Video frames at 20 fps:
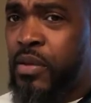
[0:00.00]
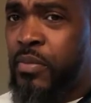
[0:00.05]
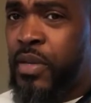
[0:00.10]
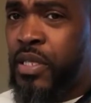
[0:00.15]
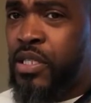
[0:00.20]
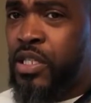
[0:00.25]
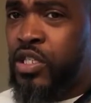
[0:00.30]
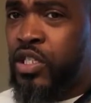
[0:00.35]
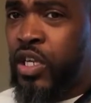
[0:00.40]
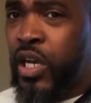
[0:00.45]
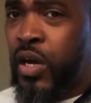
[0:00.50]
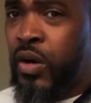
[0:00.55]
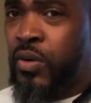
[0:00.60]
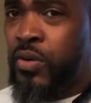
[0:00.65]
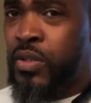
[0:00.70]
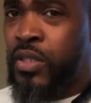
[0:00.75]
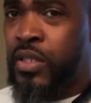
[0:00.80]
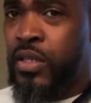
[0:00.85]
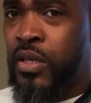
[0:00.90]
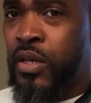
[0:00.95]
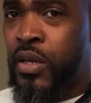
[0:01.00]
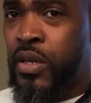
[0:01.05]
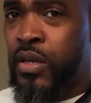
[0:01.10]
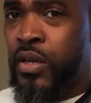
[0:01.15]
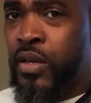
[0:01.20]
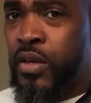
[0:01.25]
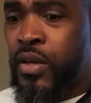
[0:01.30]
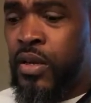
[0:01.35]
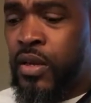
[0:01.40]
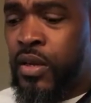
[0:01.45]
and Mrs. Jones,
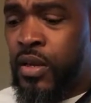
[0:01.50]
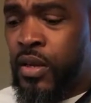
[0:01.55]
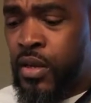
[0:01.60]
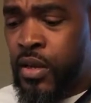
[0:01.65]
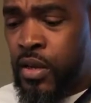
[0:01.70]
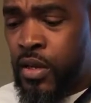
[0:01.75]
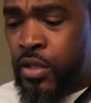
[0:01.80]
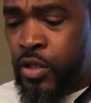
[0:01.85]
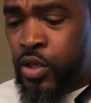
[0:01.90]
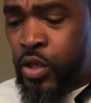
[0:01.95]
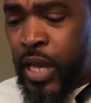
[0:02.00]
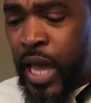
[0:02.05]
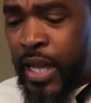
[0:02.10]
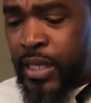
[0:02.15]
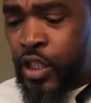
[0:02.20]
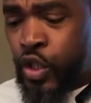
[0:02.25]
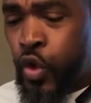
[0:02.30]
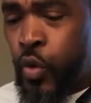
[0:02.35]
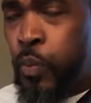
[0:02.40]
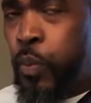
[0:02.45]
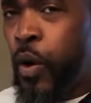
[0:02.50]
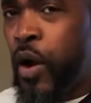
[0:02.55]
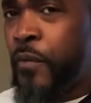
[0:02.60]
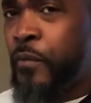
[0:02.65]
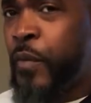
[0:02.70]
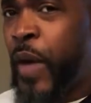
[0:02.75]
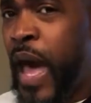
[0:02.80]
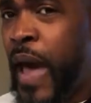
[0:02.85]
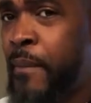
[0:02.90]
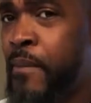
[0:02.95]
you got
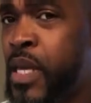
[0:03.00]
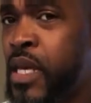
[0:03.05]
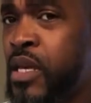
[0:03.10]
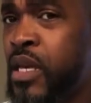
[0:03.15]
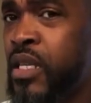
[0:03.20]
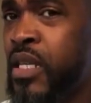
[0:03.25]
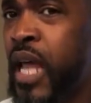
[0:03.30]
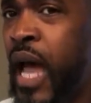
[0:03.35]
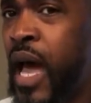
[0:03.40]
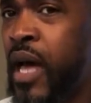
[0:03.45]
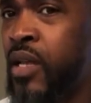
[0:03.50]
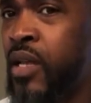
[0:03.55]
$2.5 million.